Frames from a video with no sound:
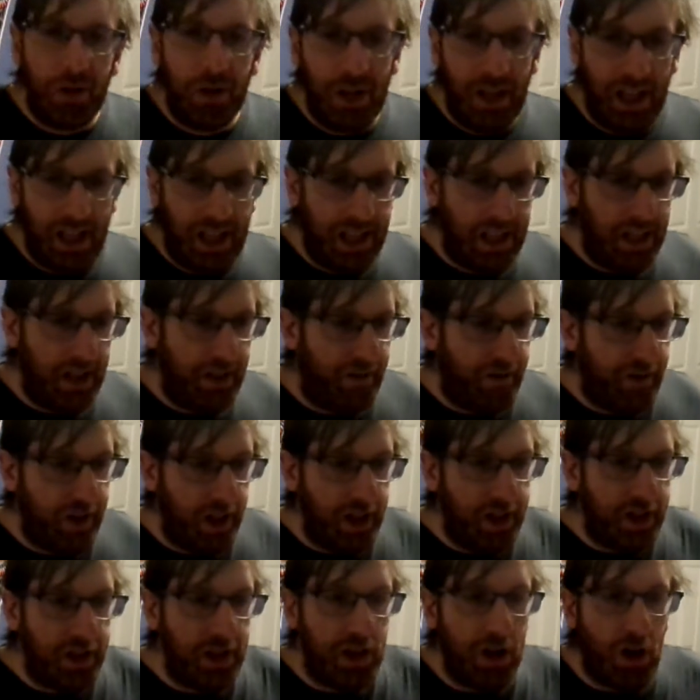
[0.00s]
uh,
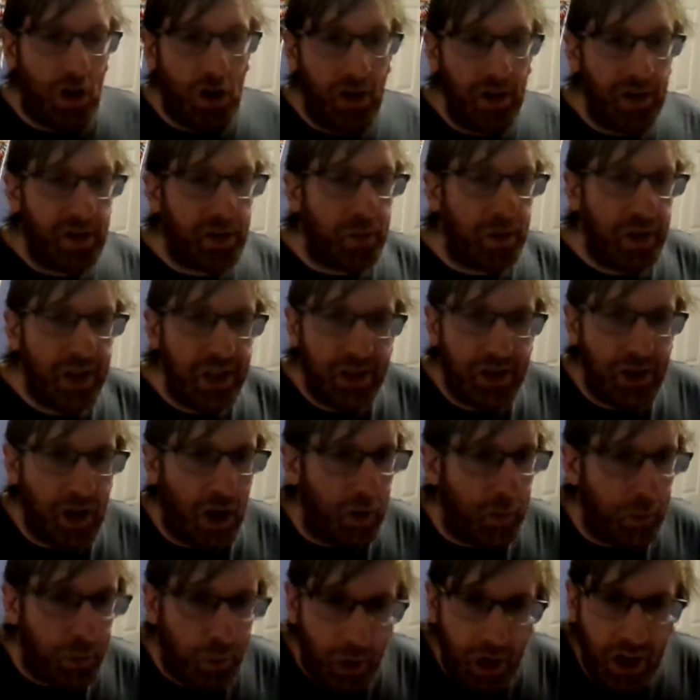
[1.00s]
finishing all three
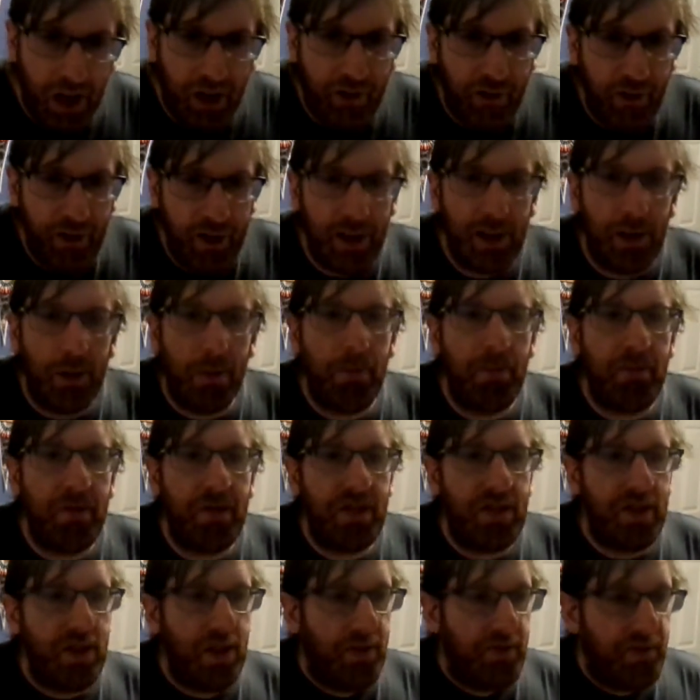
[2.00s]
John Wick
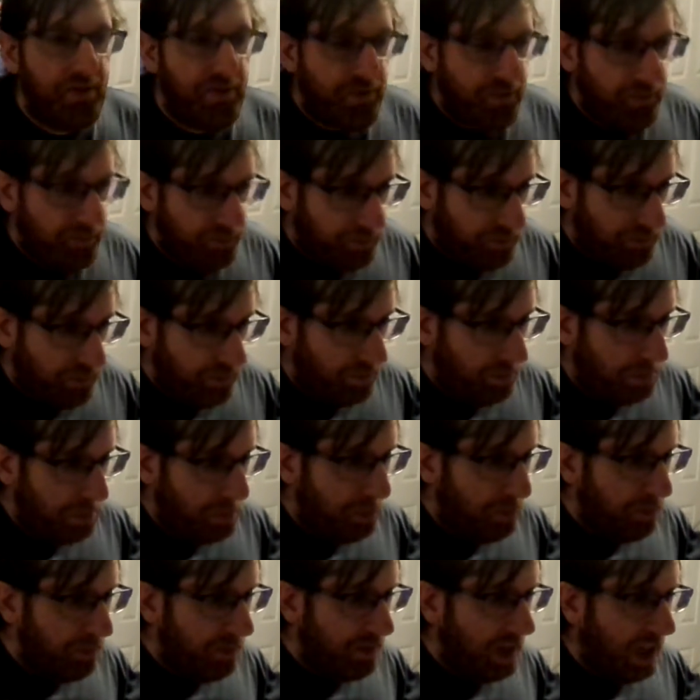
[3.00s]
films.
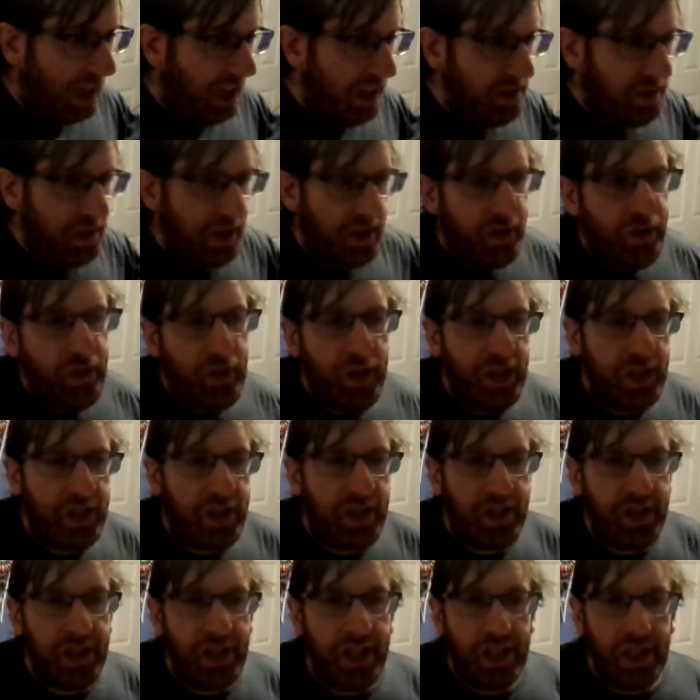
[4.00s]
I just
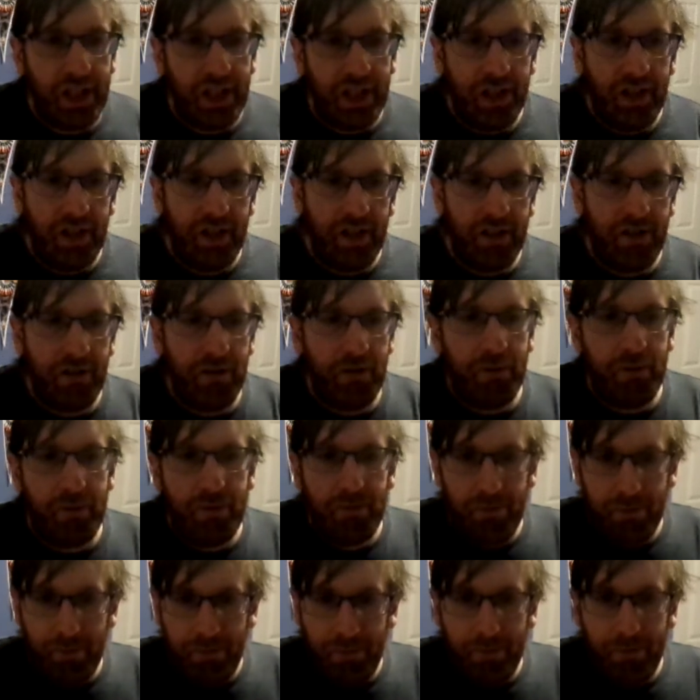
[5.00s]
finished the.
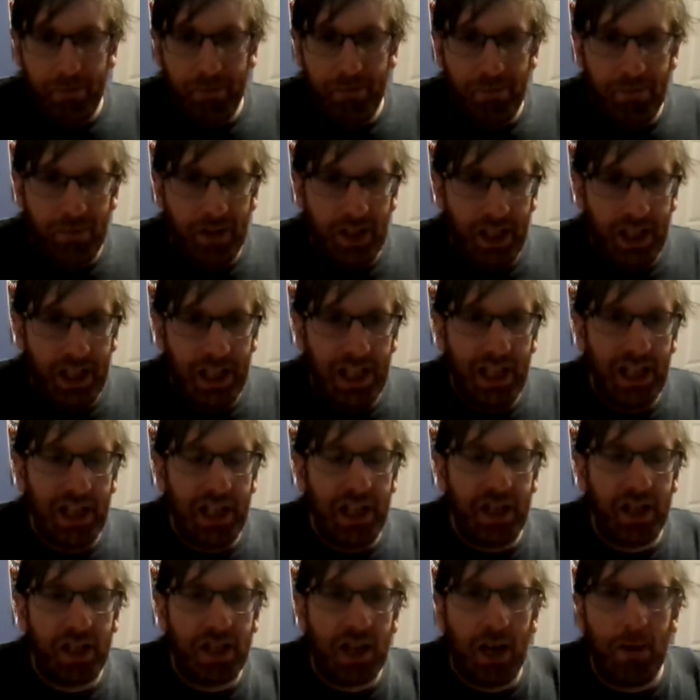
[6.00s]
Uh,
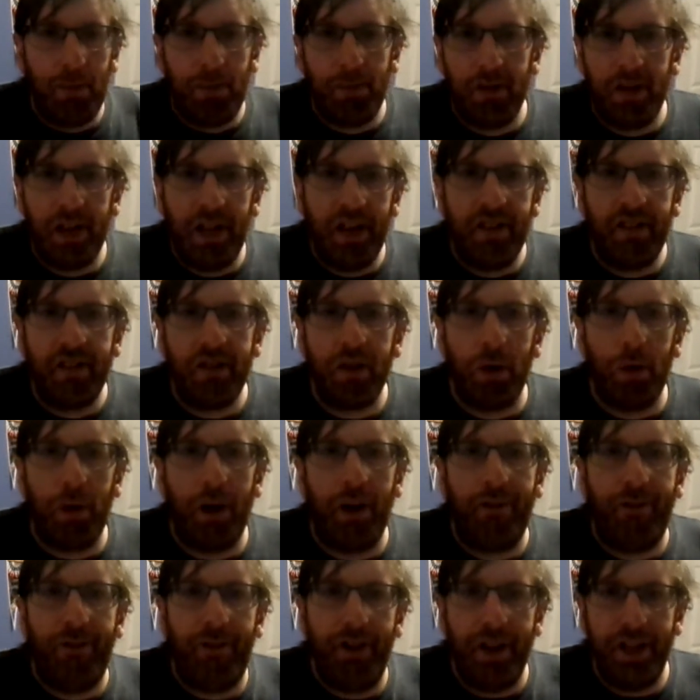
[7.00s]
a couple days ago,
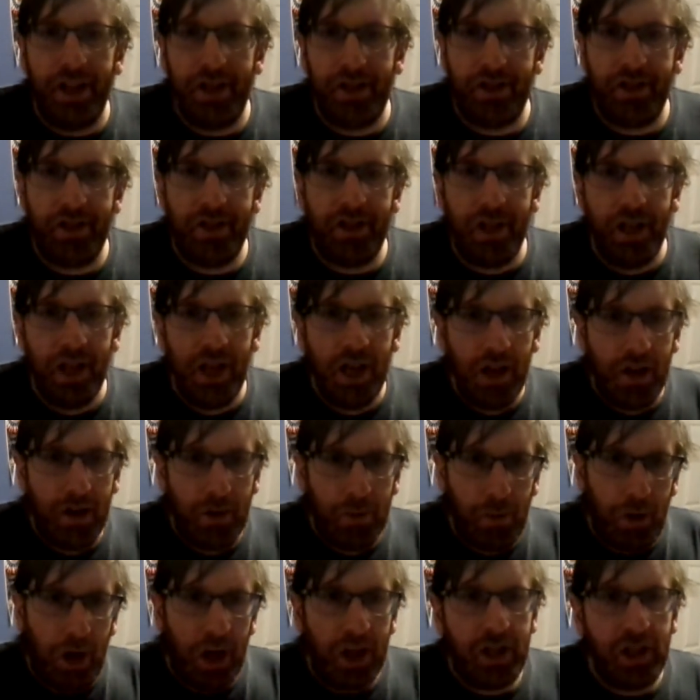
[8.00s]
I finished
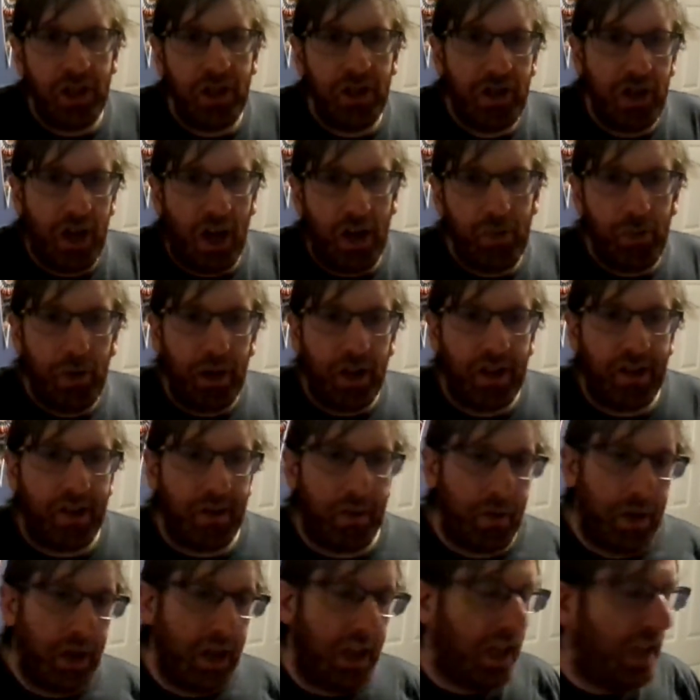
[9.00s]
watching John Wick
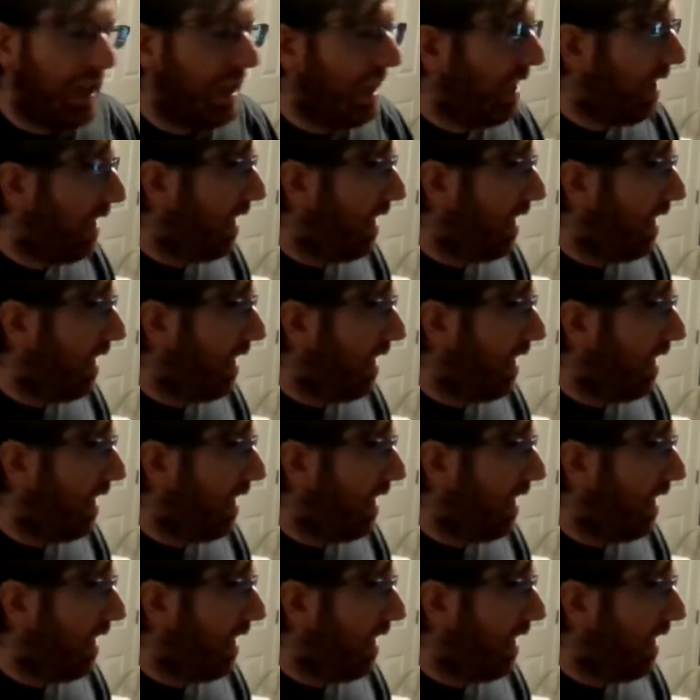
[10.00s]
3,